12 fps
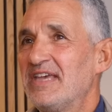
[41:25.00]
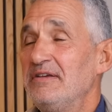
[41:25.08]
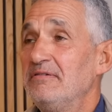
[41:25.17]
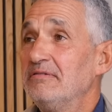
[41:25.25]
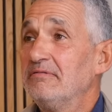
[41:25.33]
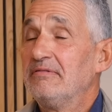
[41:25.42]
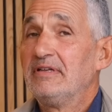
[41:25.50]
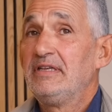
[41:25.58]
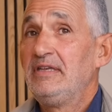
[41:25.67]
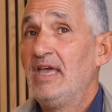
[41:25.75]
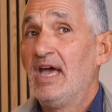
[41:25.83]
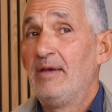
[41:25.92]
so,
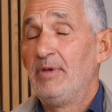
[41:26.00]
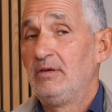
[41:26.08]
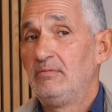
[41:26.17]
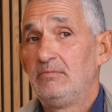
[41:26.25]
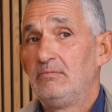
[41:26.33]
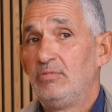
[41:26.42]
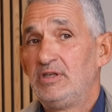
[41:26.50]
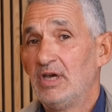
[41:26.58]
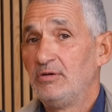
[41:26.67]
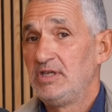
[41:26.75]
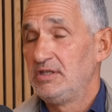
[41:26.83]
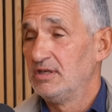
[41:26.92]
yeah, I mean, we
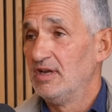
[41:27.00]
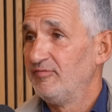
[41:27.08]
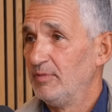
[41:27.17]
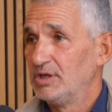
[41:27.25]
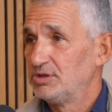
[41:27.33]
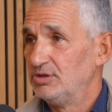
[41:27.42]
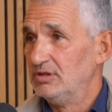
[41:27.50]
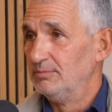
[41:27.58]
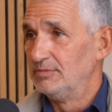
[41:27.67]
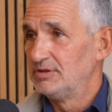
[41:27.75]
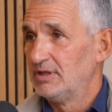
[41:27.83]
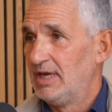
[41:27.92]
don't eat enough
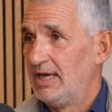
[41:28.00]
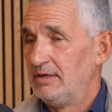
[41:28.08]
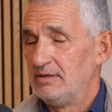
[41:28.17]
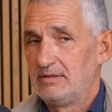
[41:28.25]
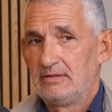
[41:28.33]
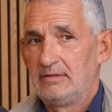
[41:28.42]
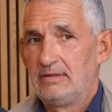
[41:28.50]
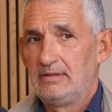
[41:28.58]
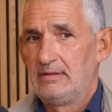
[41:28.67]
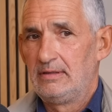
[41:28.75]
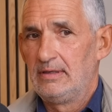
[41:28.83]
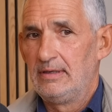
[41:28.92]
mushrooms. Yeah. And
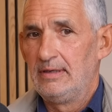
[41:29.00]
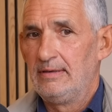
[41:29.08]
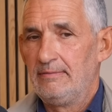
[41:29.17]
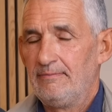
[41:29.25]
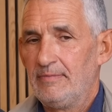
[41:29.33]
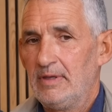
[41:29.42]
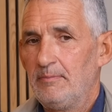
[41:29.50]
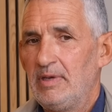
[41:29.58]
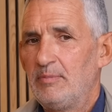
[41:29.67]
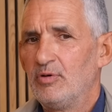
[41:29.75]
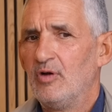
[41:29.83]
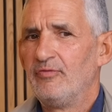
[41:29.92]

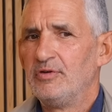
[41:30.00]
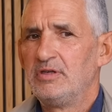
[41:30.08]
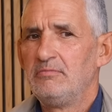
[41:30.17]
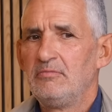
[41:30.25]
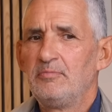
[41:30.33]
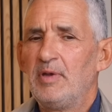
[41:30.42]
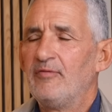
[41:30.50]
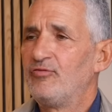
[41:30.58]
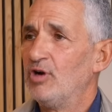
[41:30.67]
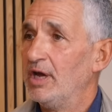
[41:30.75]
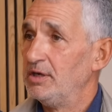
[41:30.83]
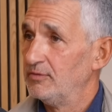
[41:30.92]
people often a bit
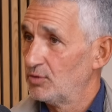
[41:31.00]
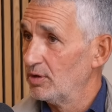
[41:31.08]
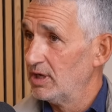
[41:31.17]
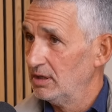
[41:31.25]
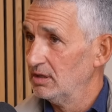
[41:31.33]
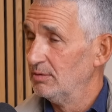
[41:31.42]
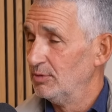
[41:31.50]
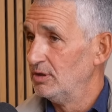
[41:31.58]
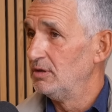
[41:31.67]
frightened of cooking them